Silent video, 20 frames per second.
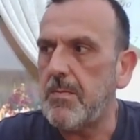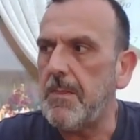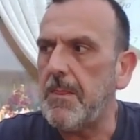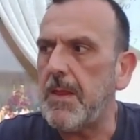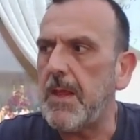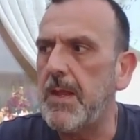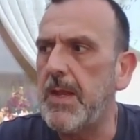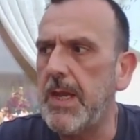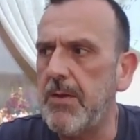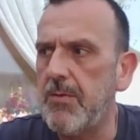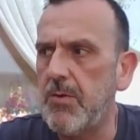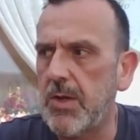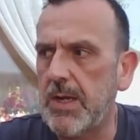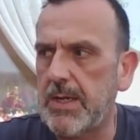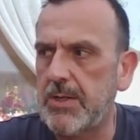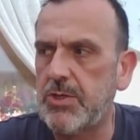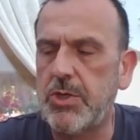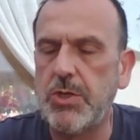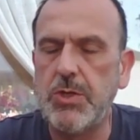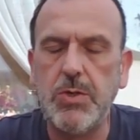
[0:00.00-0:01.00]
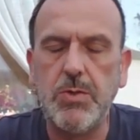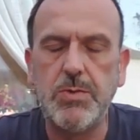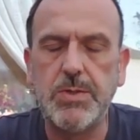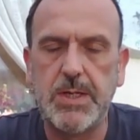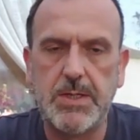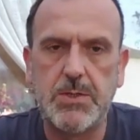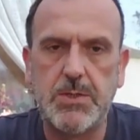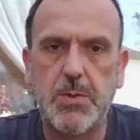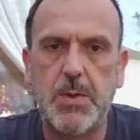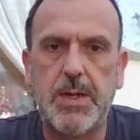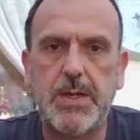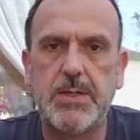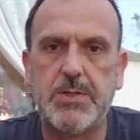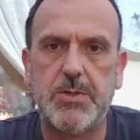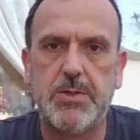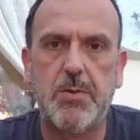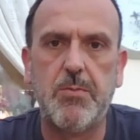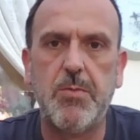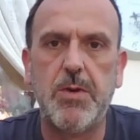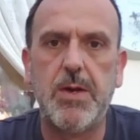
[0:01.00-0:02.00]
And then you've got that choosing to enter
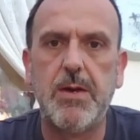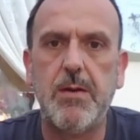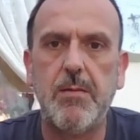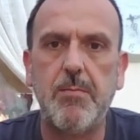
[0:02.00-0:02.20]
somewhere.